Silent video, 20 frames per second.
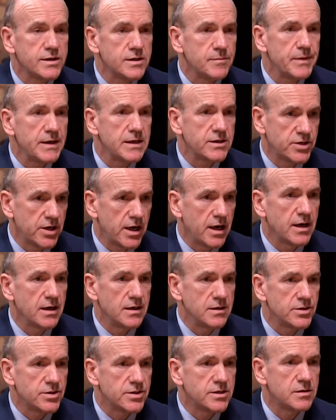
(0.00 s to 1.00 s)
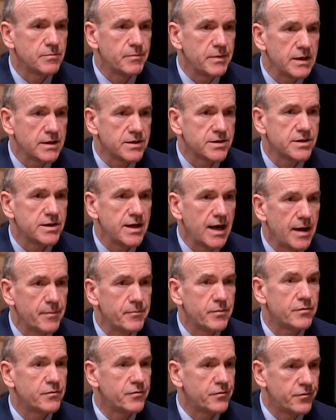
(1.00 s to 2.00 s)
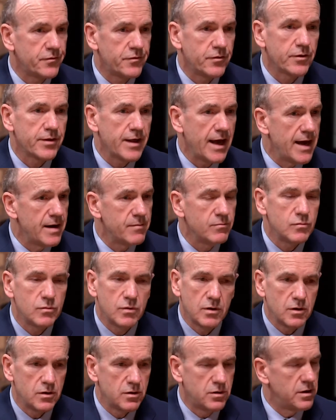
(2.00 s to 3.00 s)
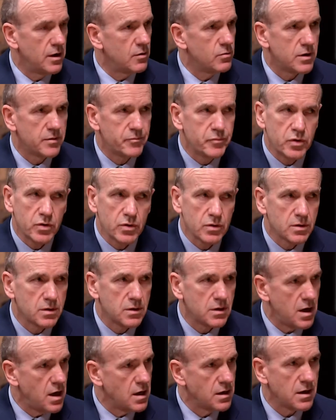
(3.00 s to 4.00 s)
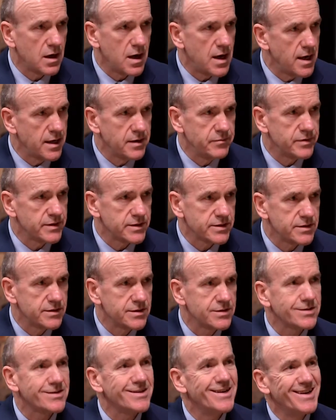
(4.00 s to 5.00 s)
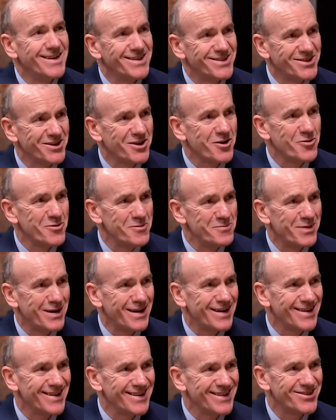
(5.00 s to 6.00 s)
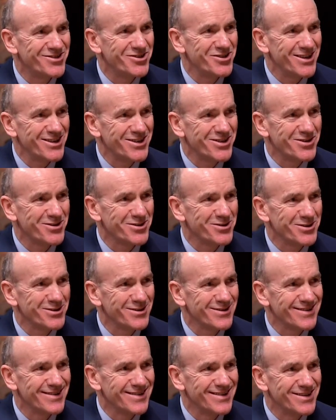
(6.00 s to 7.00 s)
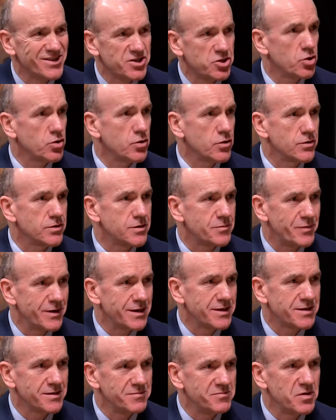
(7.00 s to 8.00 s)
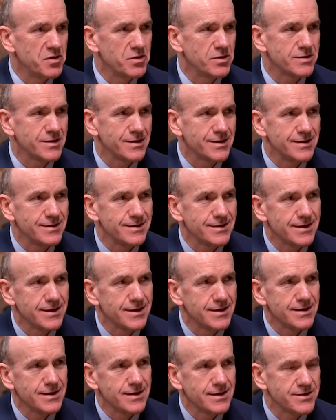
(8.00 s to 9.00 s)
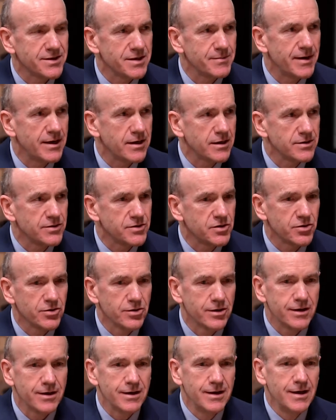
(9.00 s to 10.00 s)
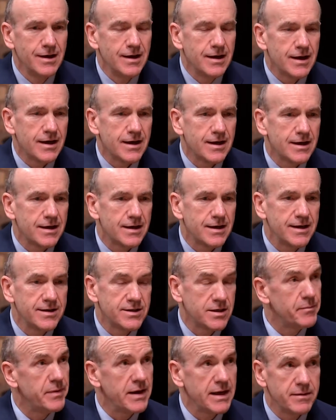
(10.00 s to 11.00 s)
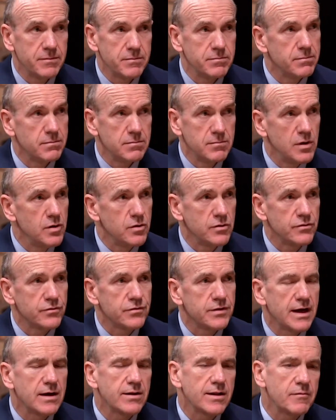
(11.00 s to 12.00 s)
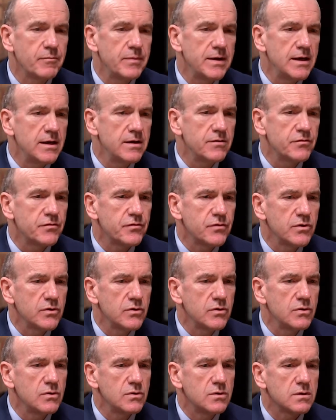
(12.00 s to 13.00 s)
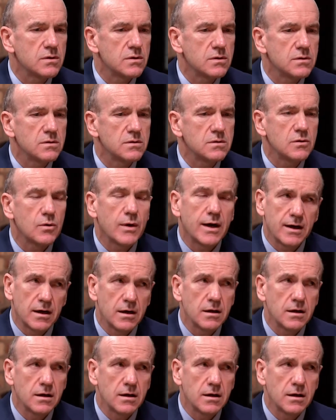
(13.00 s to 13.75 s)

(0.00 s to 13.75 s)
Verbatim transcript: it's a big change. It's a big step for them. They were a pure online business. To go and buy traditional stores, bricks and mortar, uh, as the Americans call it, uh, is a big move. Now, they've been in food quite a